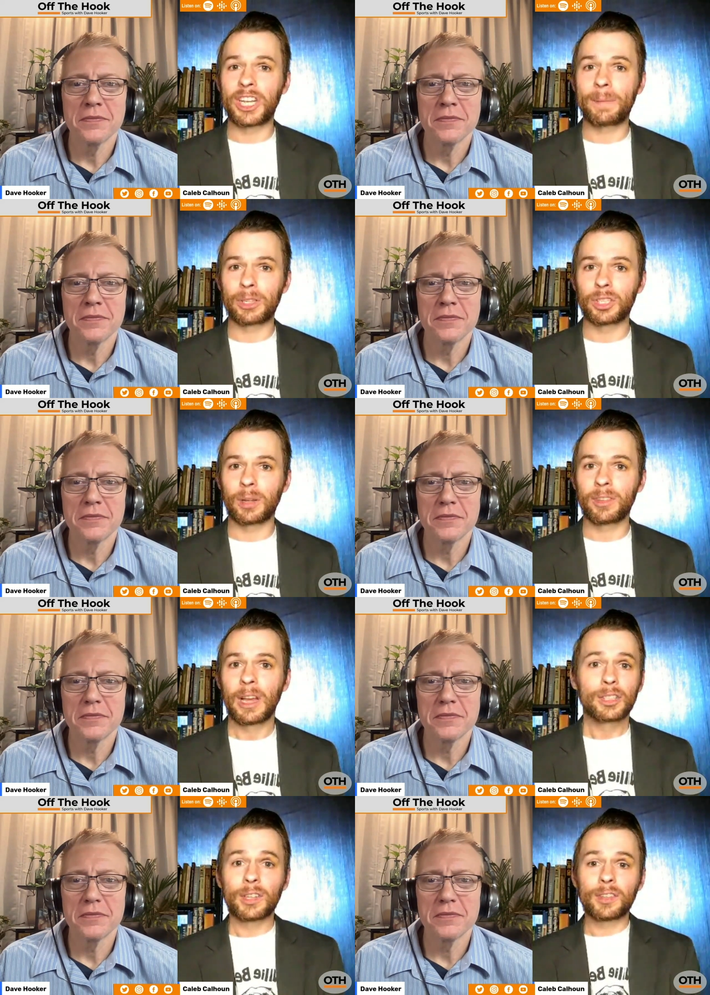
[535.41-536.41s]
Speaker 1: championships.
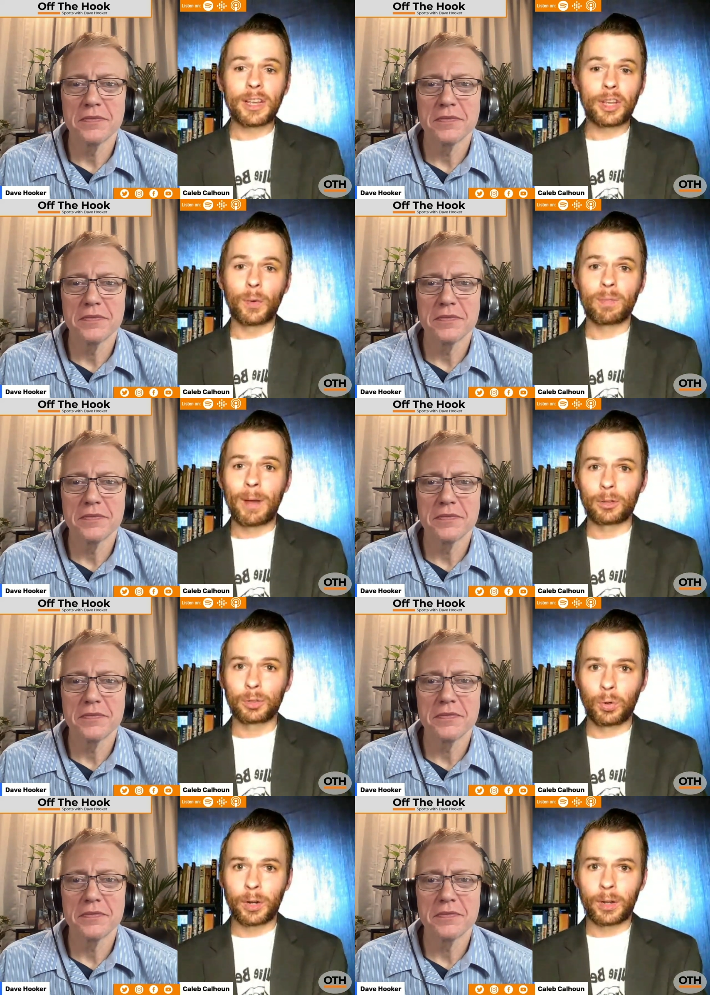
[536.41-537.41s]
Just like, you know, with Michael
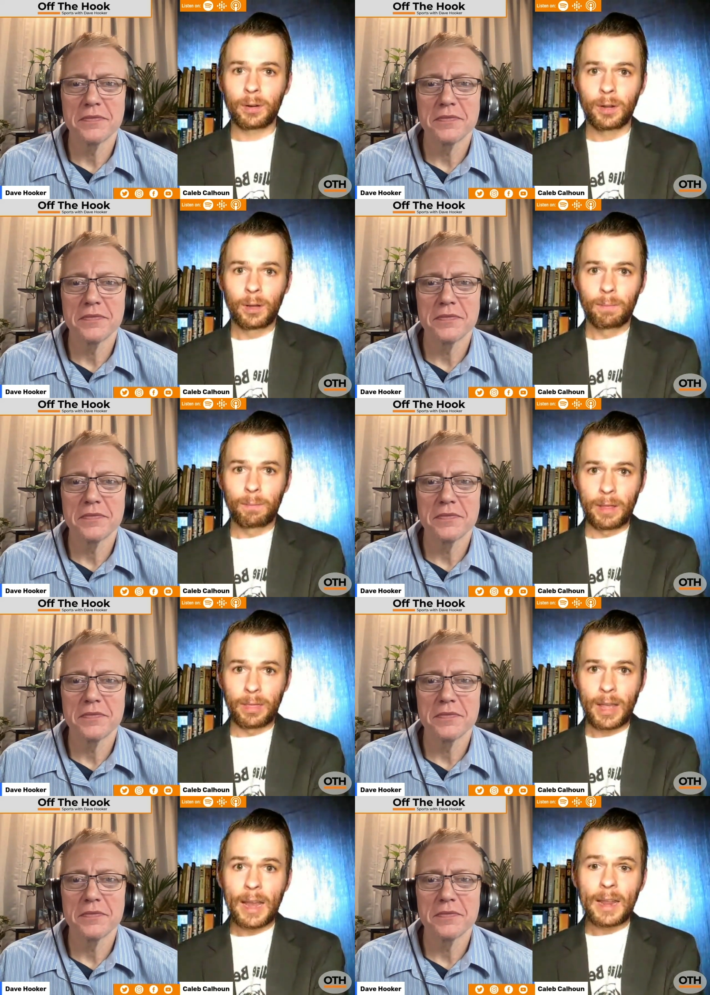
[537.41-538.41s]
Jordan
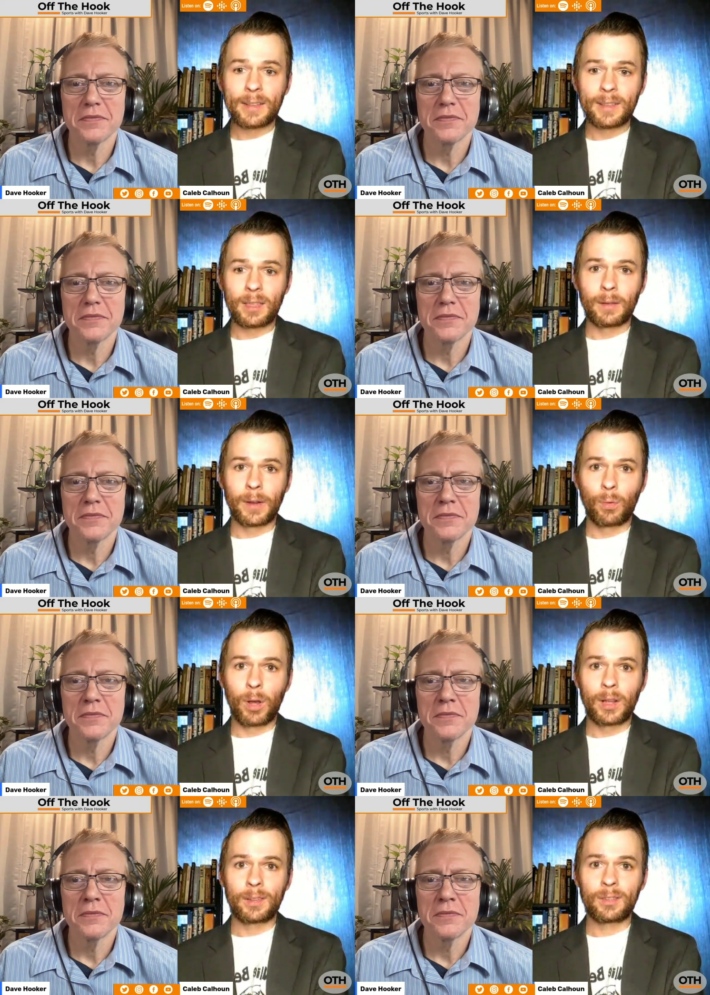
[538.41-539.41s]
in the 80s, the theory
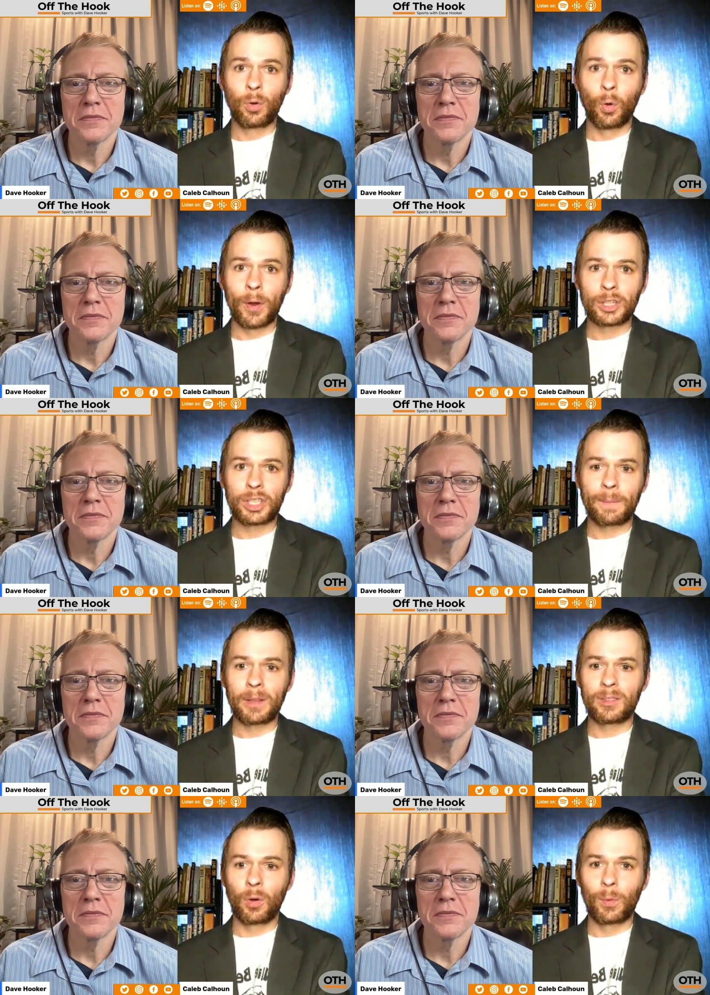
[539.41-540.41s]
was scoring
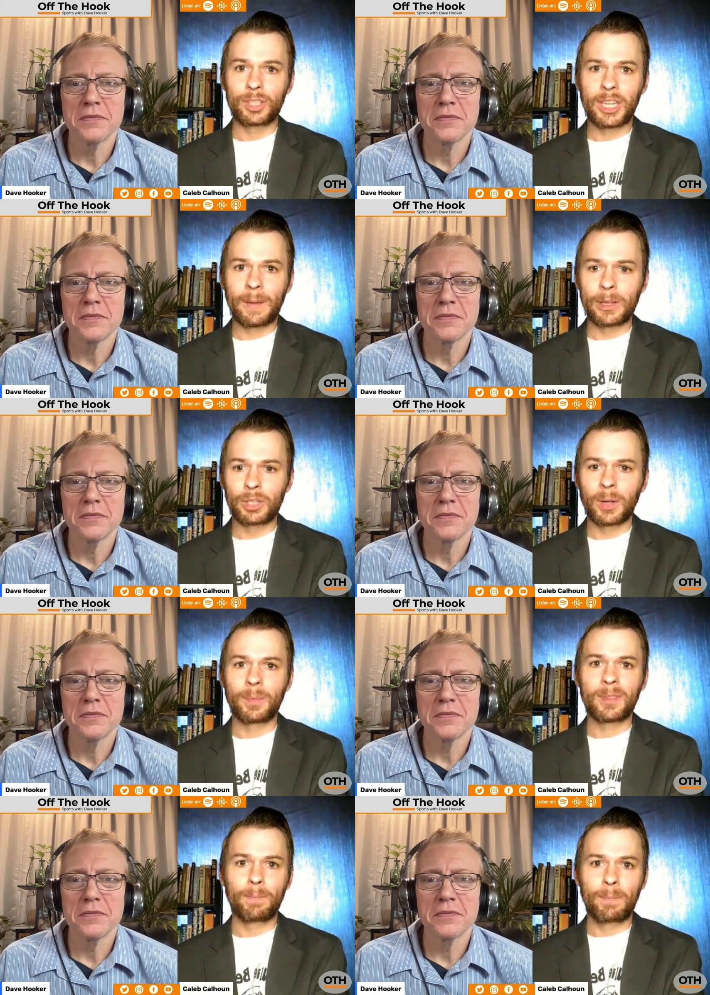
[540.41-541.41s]
champions don't win
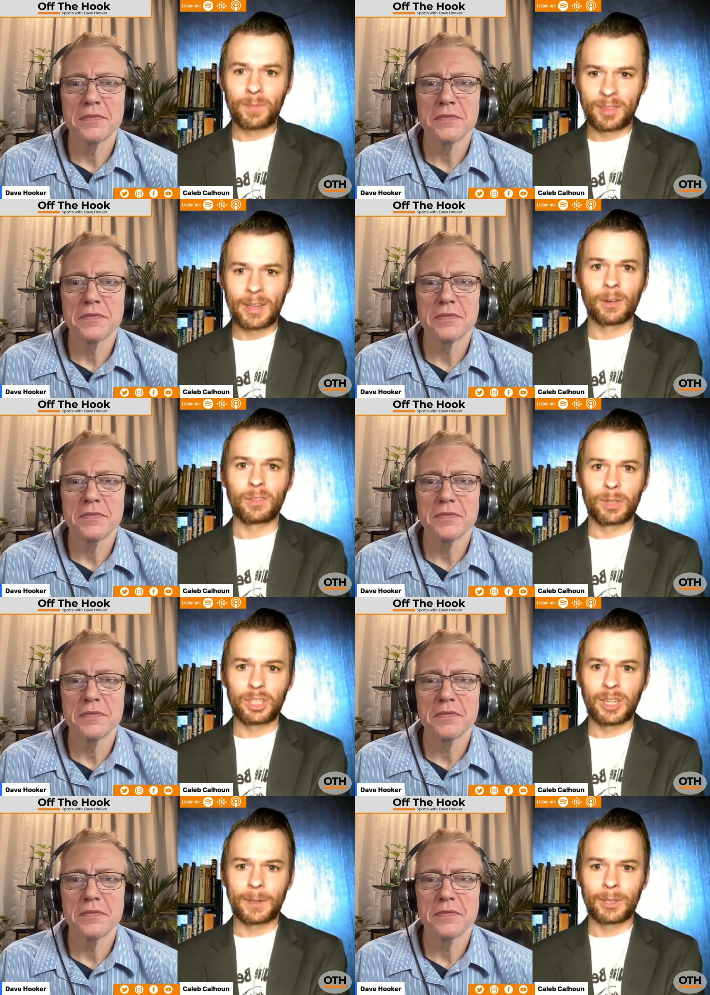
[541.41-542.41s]
championships, centers win
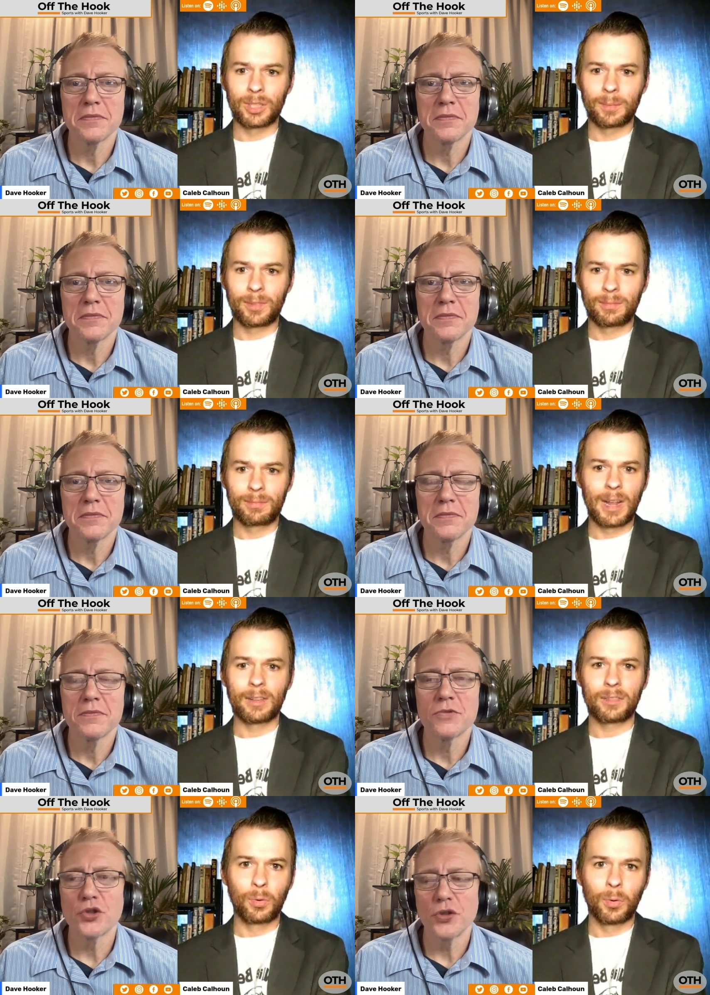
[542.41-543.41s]
championships,
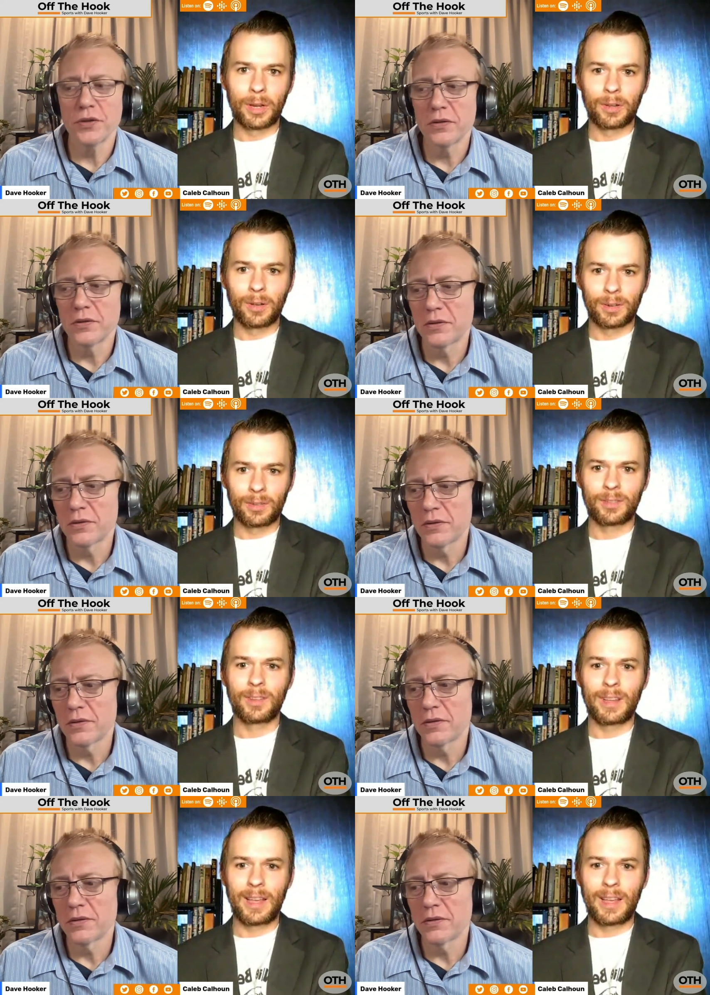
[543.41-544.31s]
not scoring right. guards.